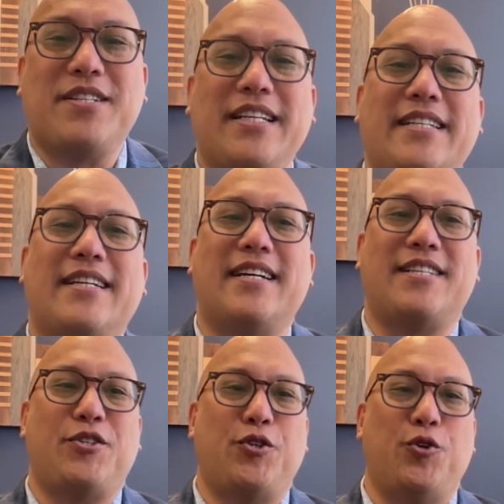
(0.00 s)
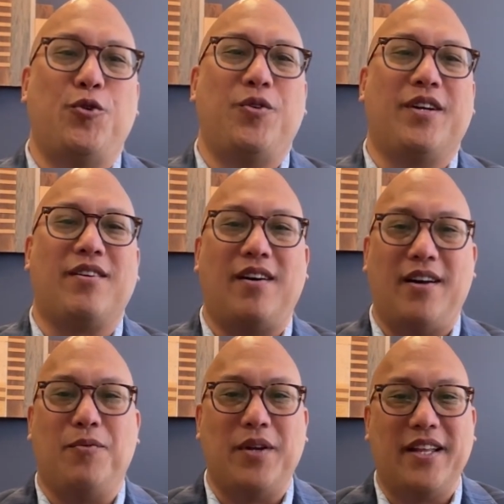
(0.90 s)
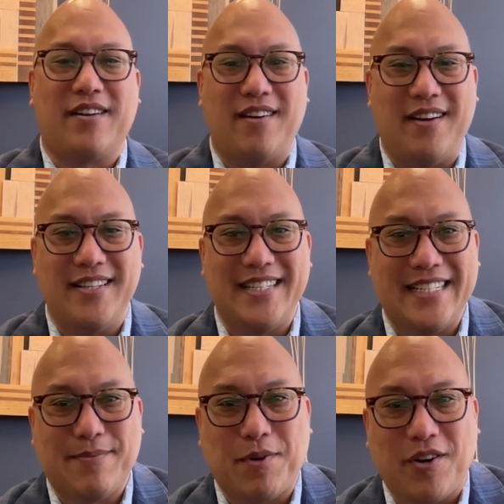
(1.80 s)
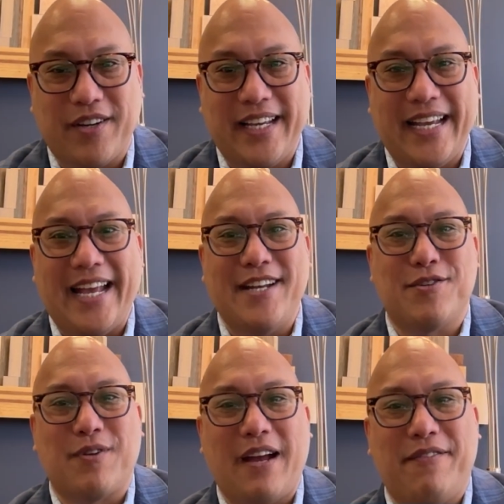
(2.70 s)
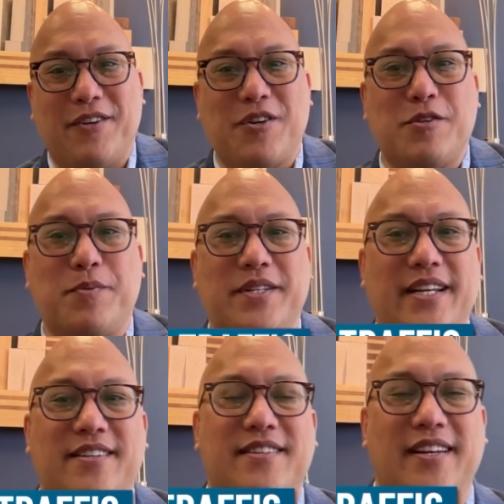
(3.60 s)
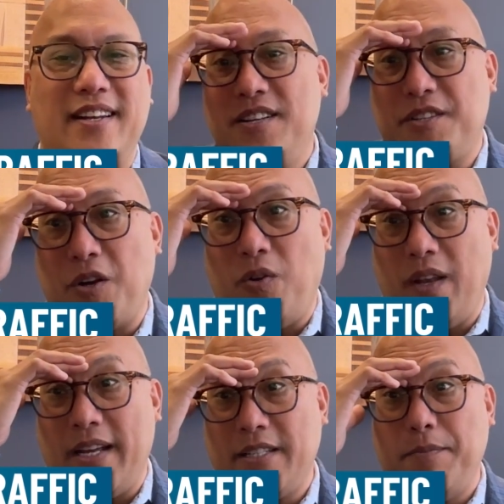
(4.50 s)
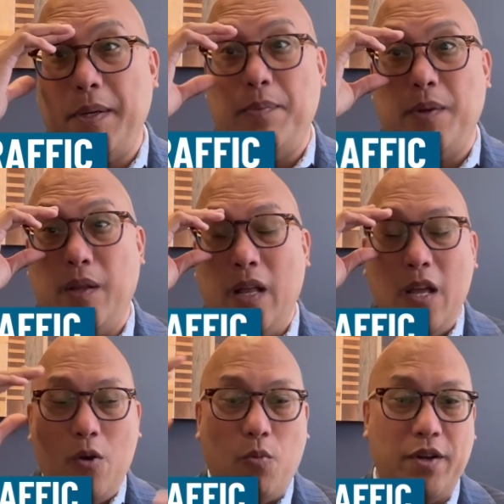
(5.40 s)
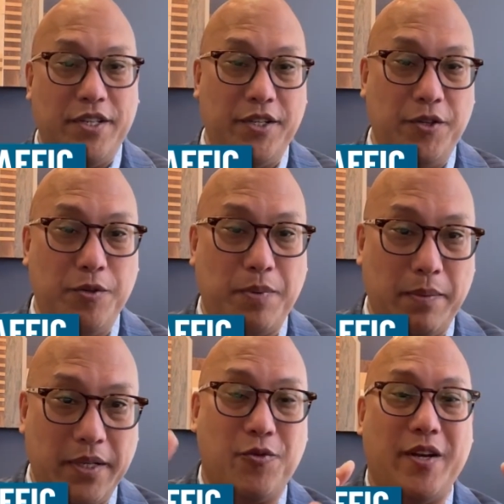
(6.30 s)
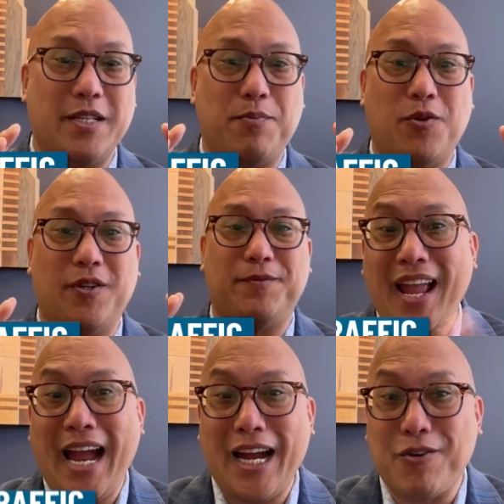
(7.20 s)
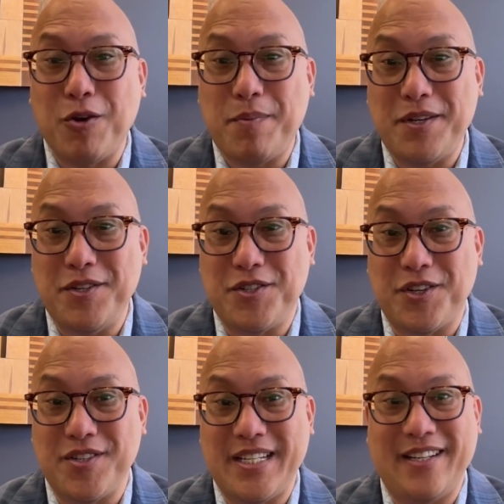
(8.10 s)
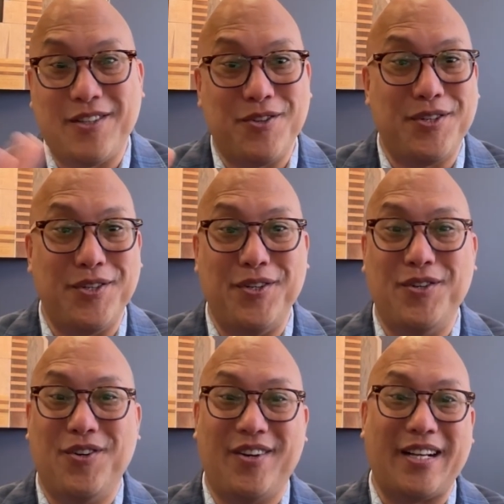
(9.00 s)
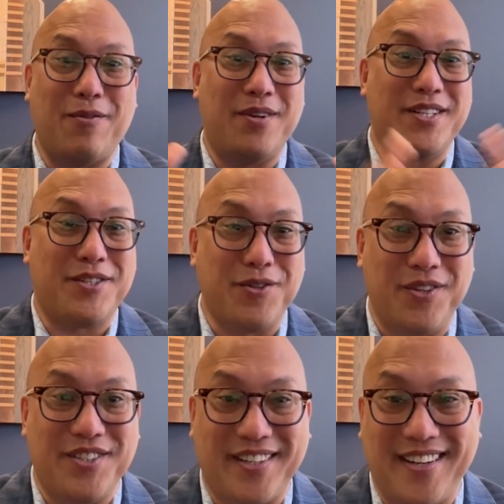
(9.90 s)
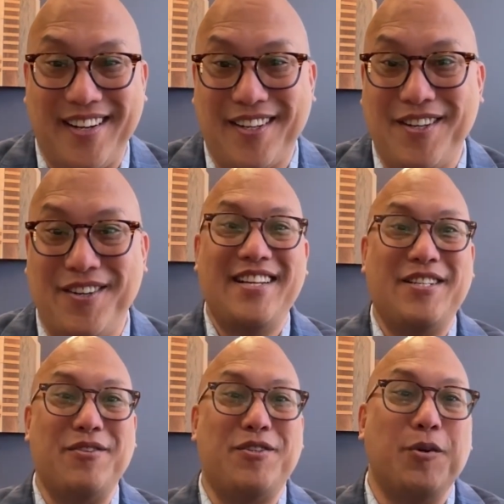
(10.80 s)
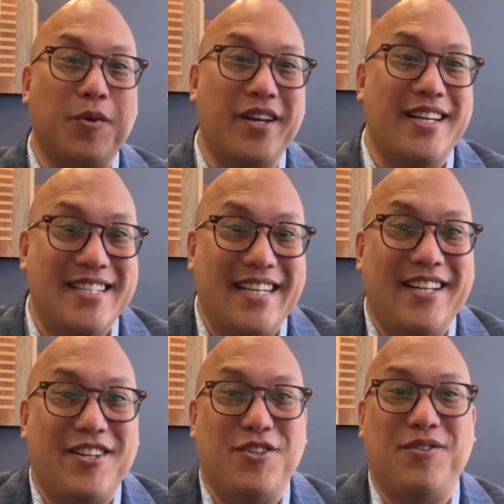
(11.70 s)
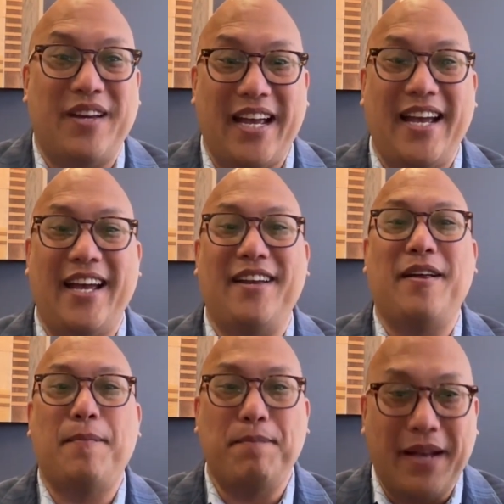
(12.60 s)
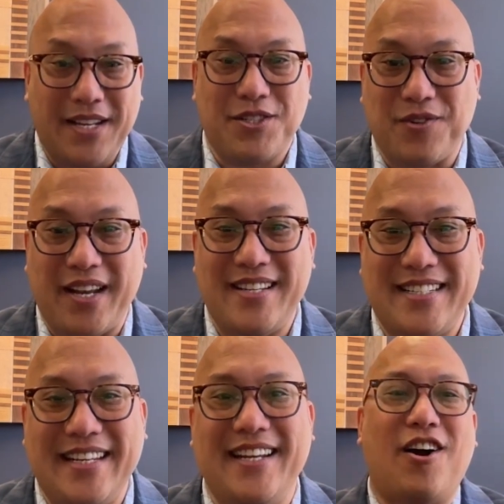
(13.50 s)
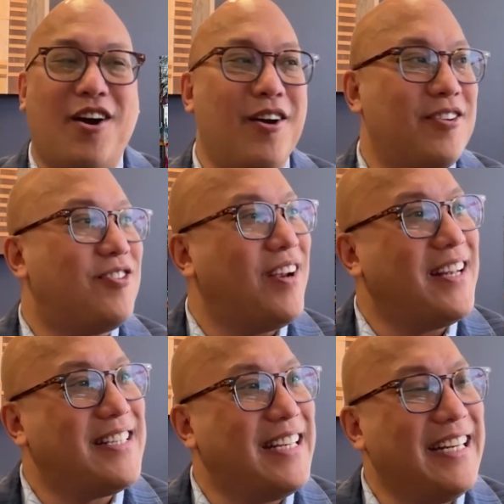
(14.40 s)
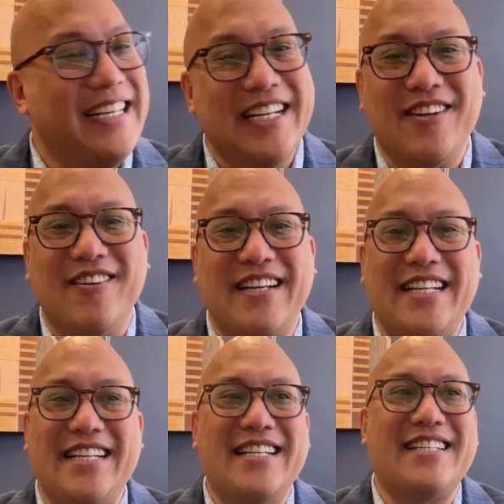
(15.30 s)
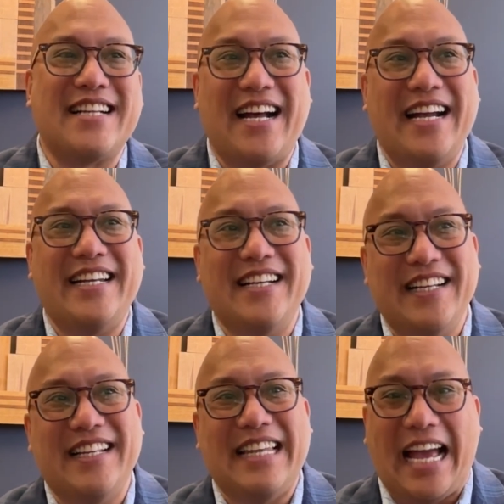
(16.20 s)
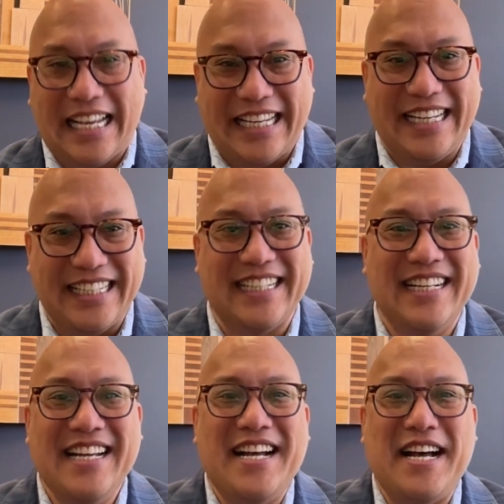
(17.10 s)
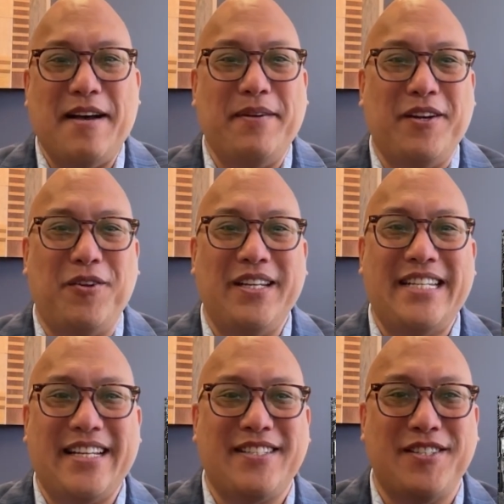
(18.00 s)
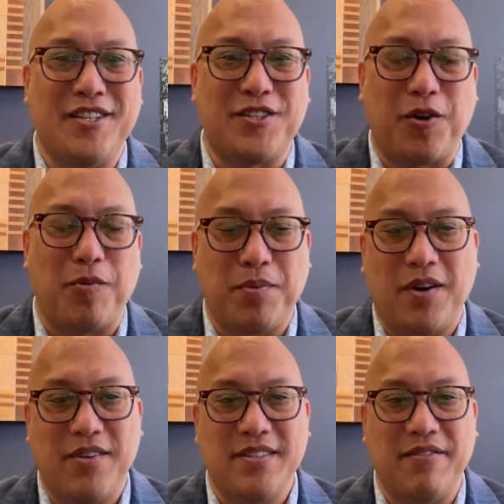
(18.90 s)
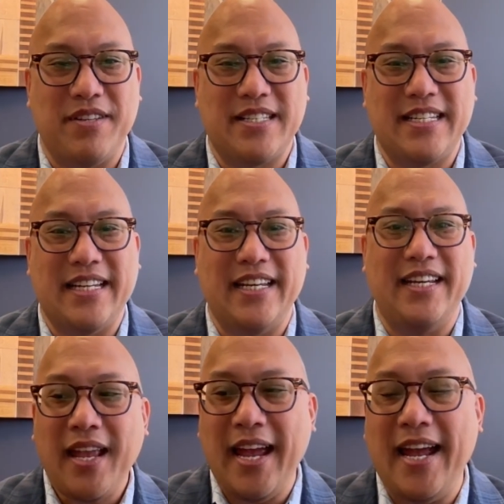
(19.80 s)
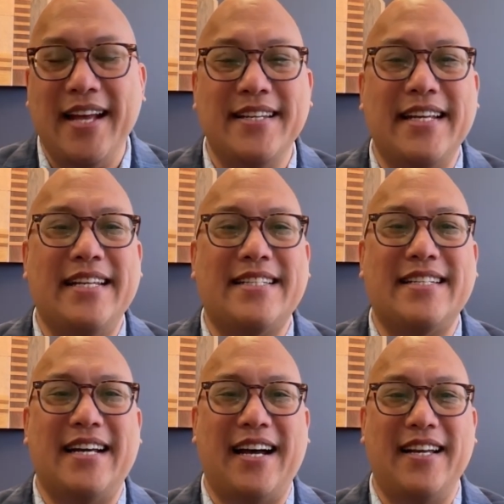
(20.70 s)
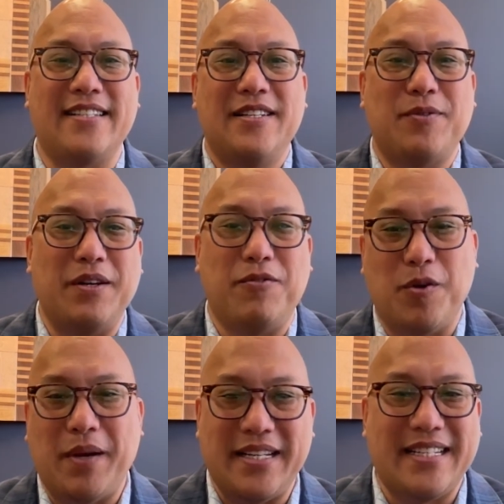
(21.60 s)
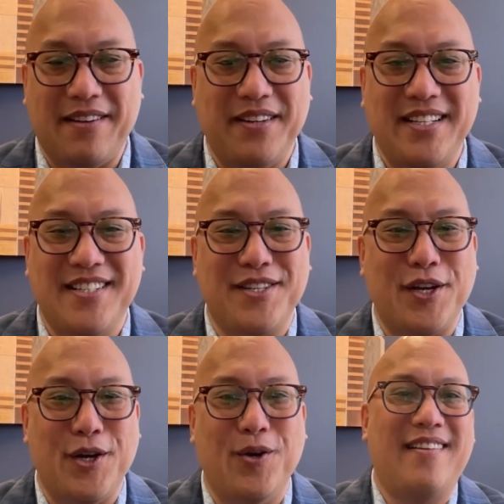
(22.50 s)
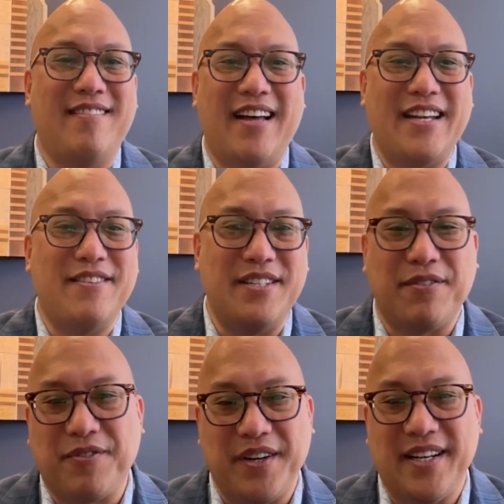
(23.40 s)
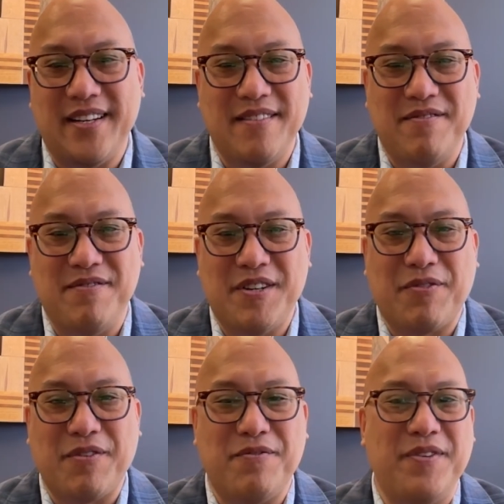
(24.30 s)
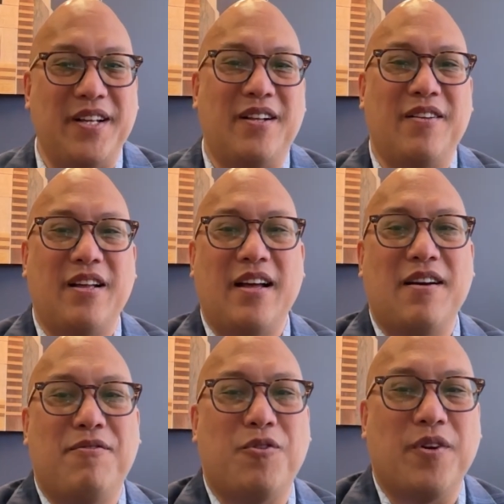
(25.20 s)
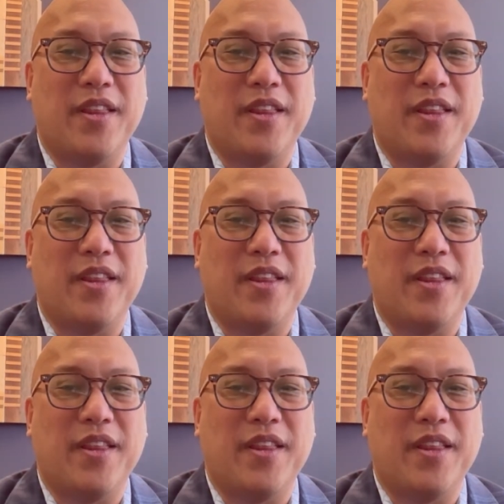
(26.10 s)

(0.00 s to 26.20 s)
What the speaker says: leads us to the con. One of the cons is parking and traffic transportation. So lots of people want to use public transport. I grew up in New Jersey, close to New York. I went to school in Chicago. So it's super easy because you've had mass transit. Our transit here is kind of lacking. It only takes to certain parts of the city, and it's not 24/7. So a lot of different feel for